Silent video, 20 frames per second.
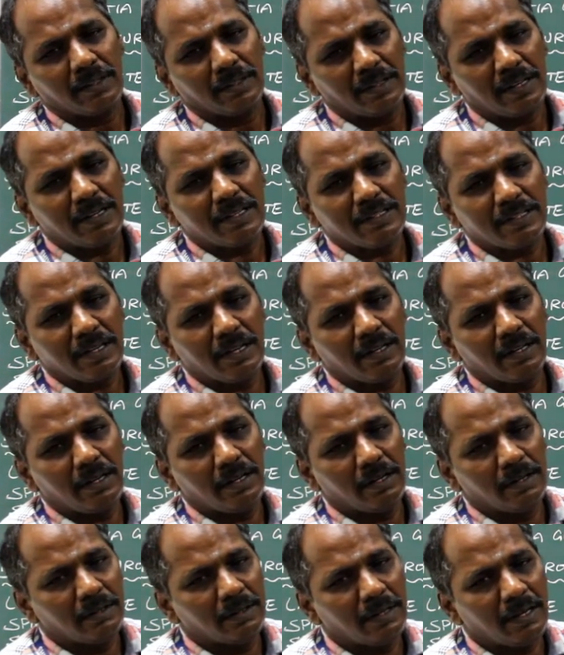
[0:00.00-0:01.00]
That is
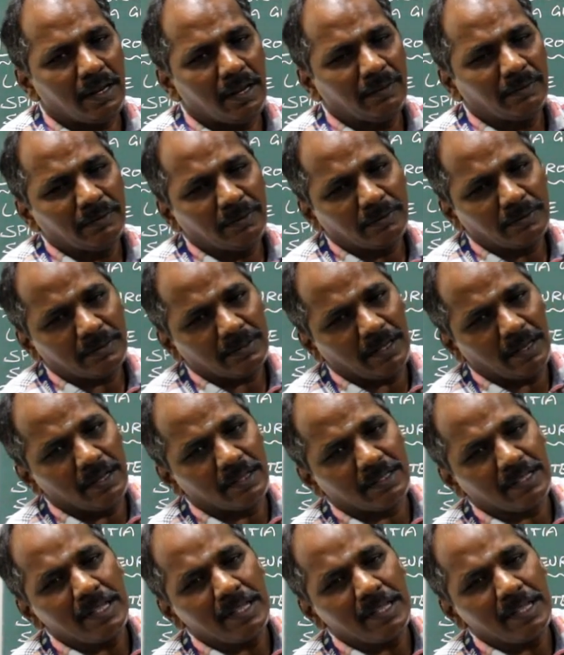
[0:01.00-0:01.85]
the gray cells,